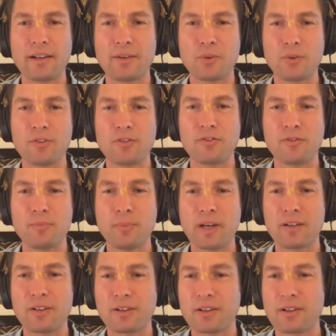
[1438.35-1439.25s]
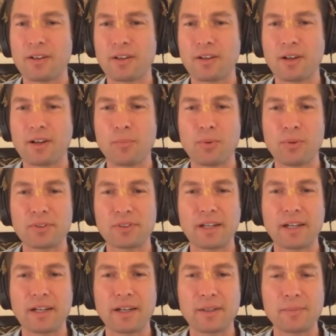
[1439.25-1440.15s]
We've met a couple of
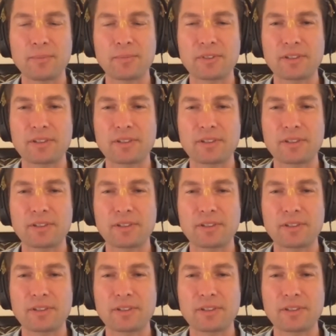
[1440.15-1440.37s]
times.